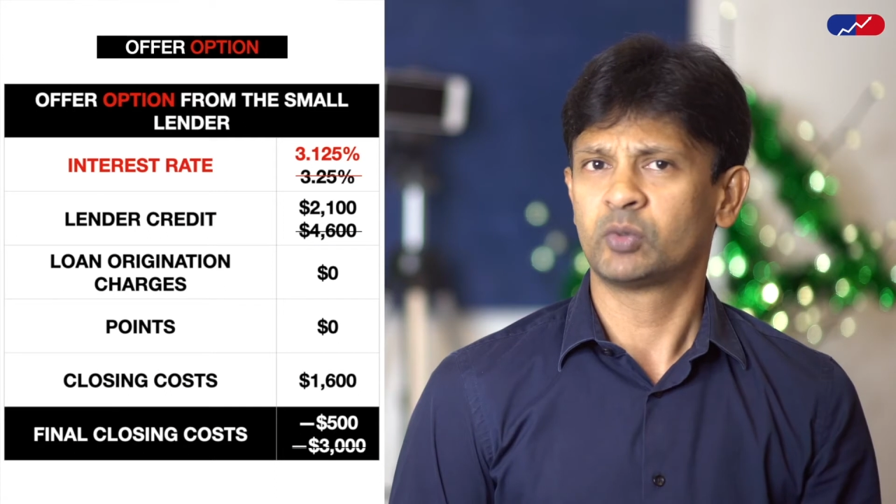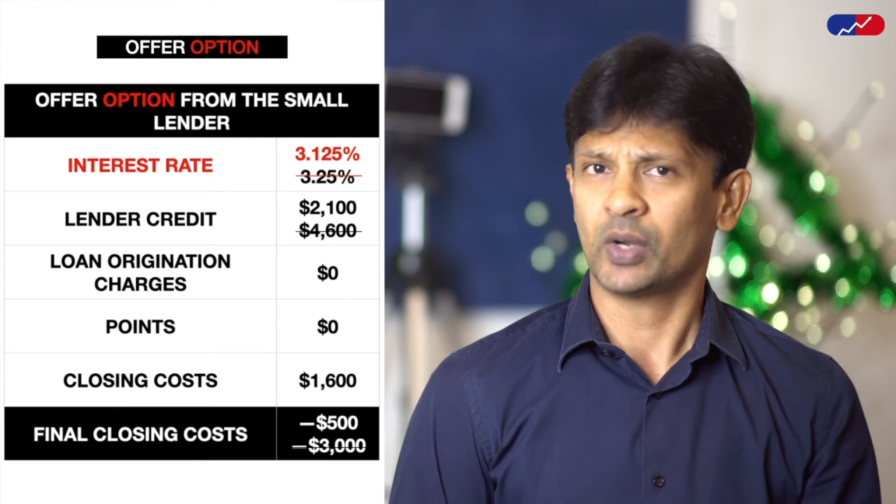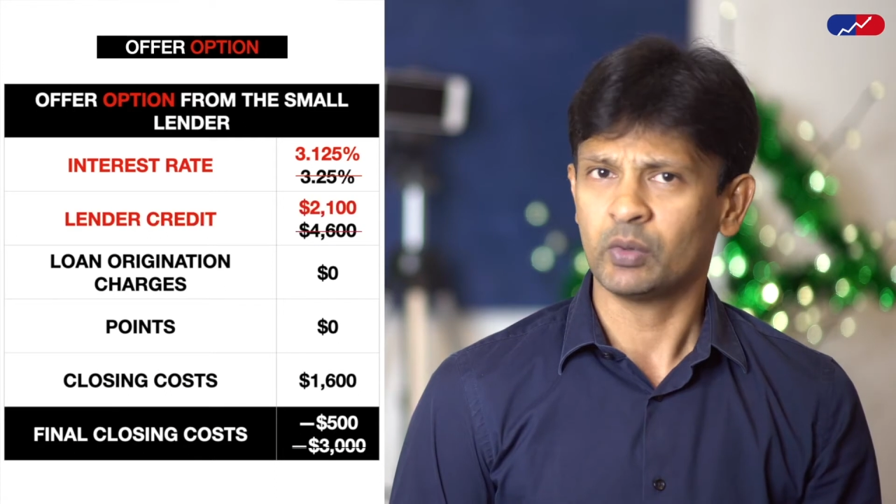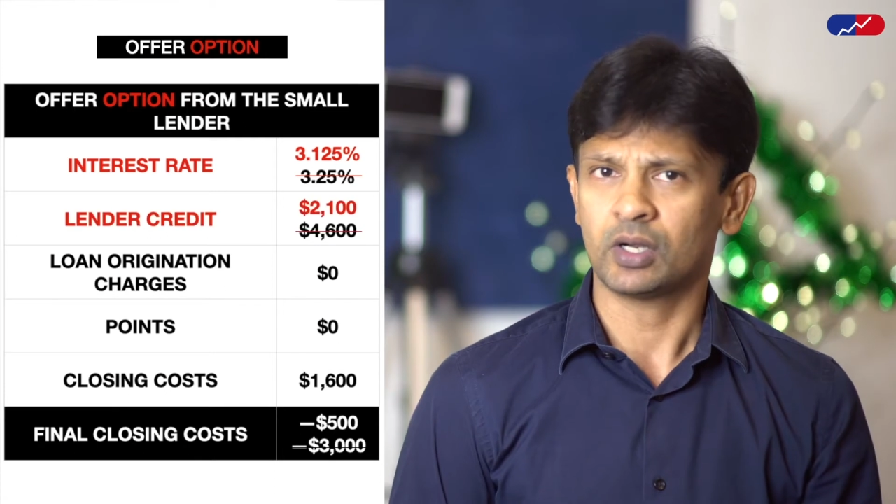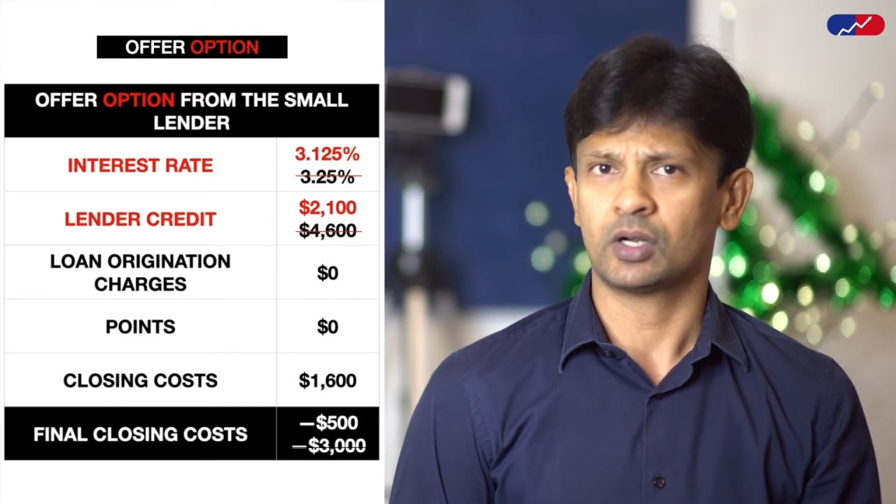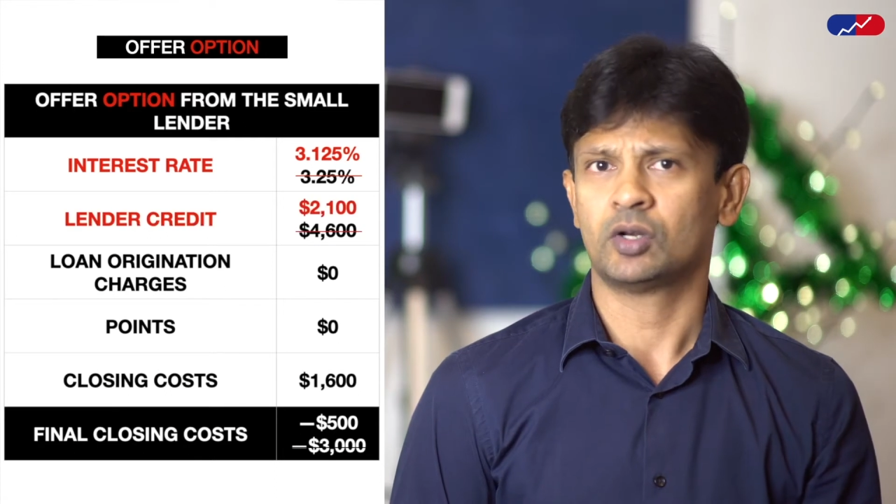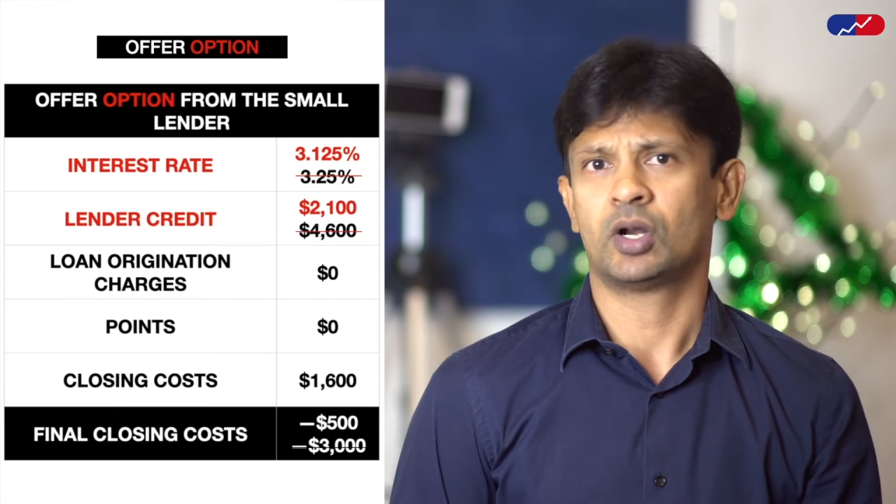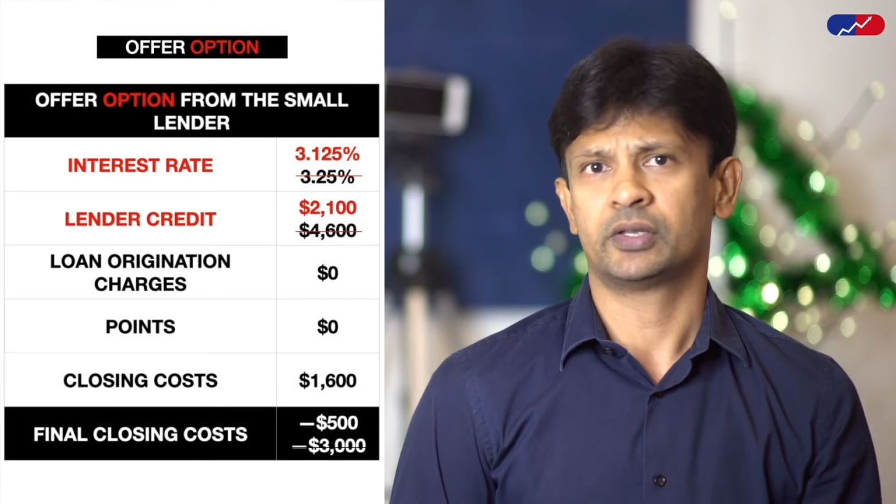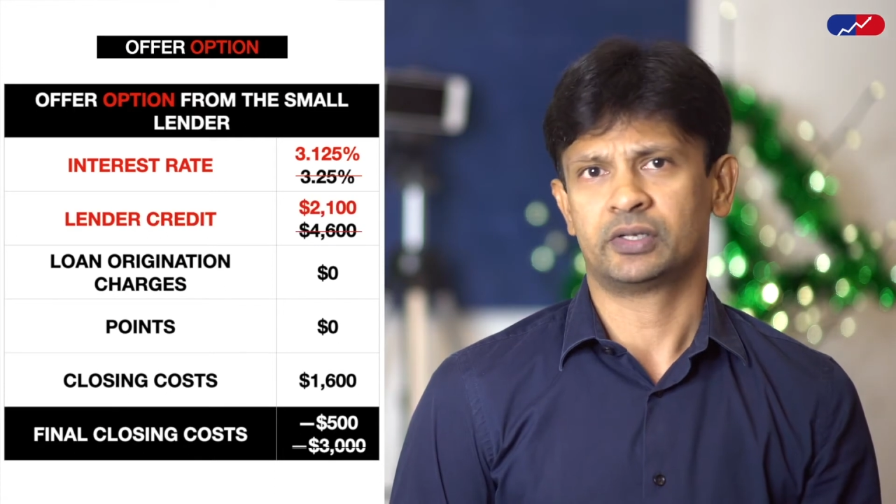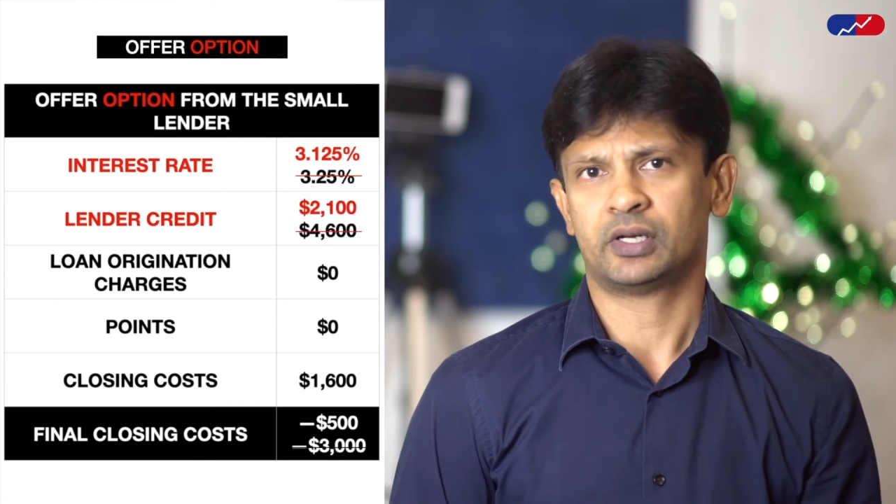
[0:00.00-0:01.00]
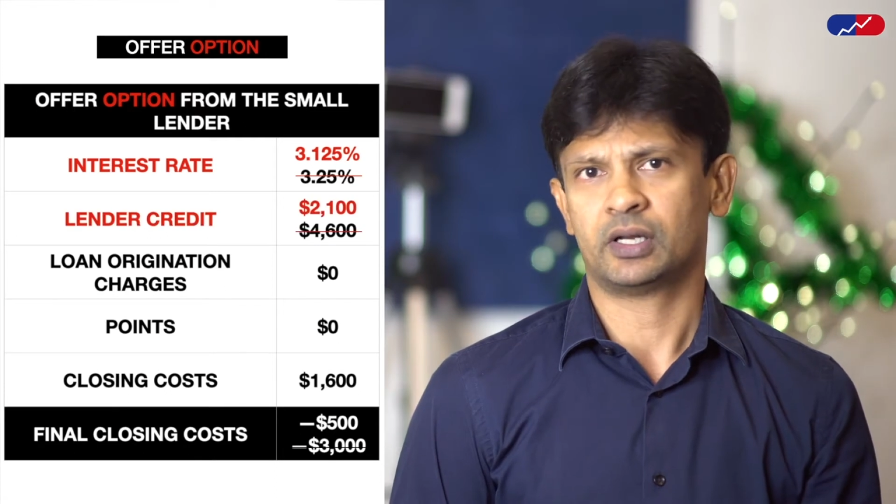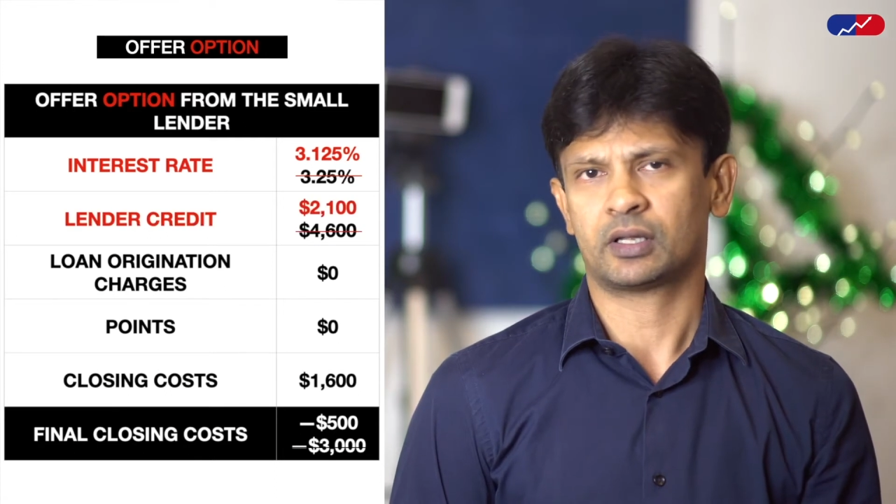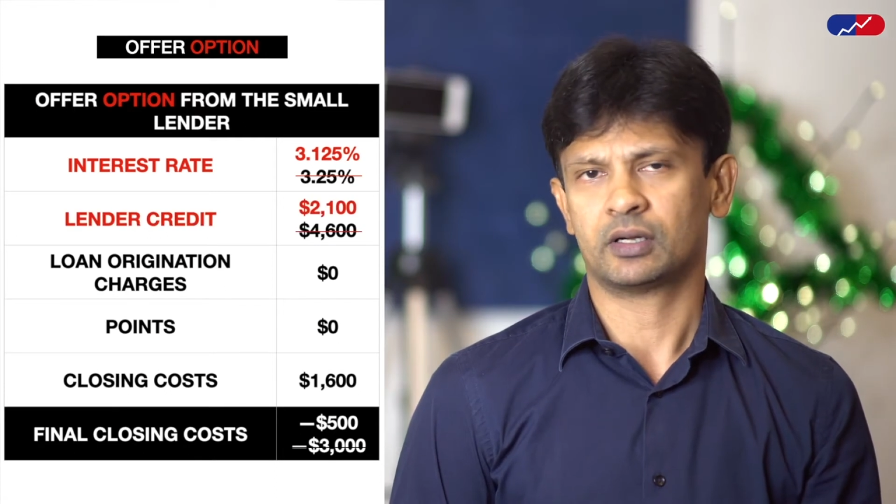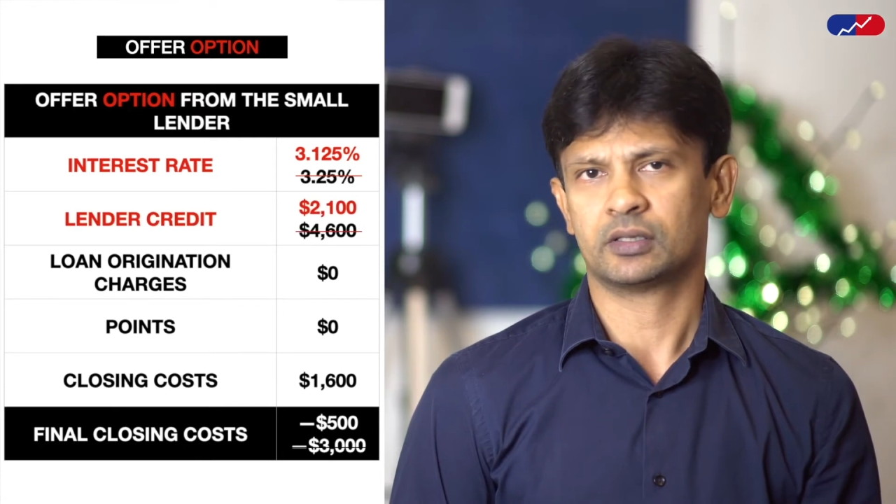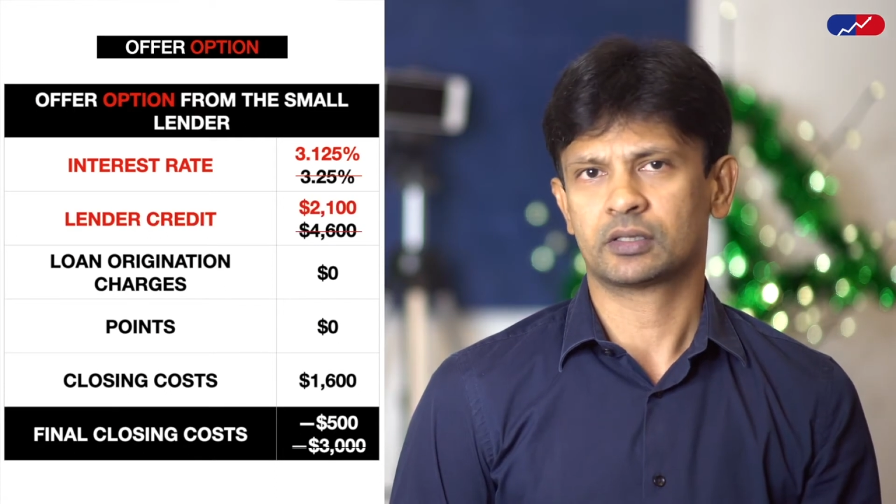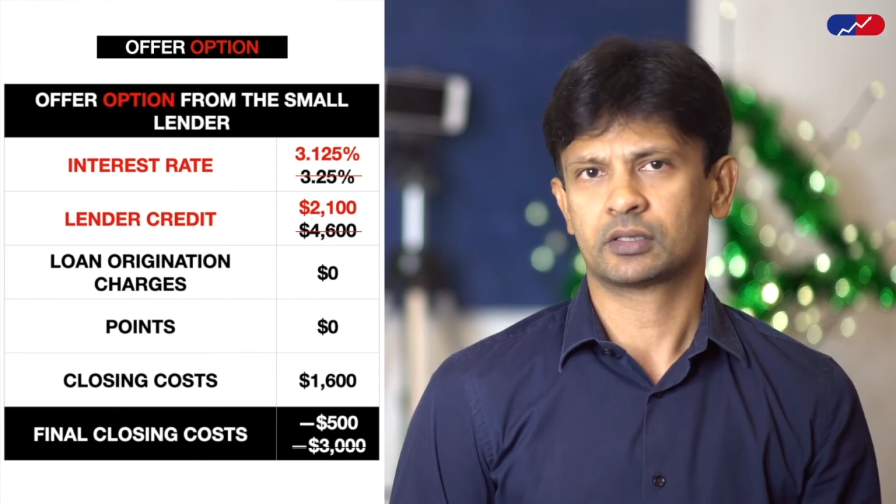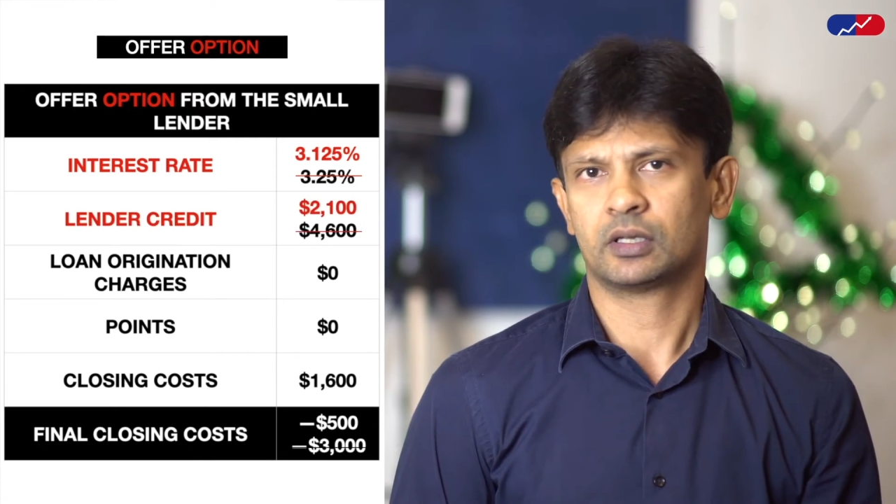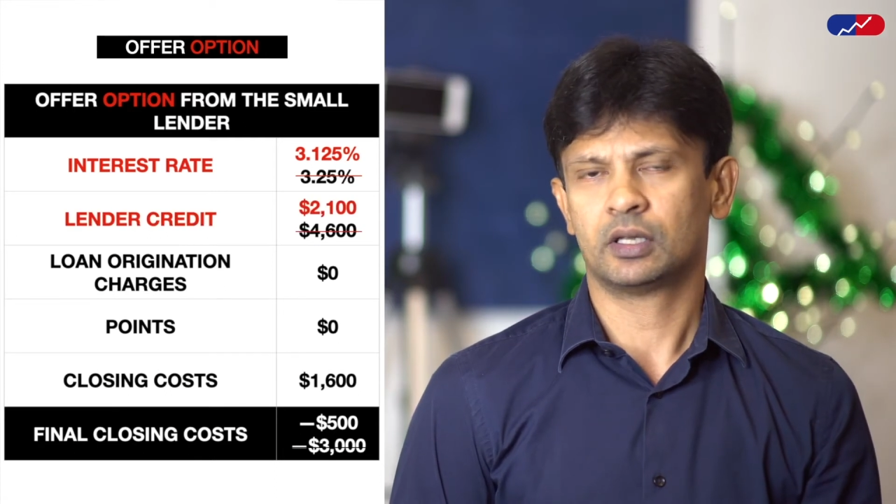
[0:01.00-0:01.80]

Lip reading: $2,100 in lender credits.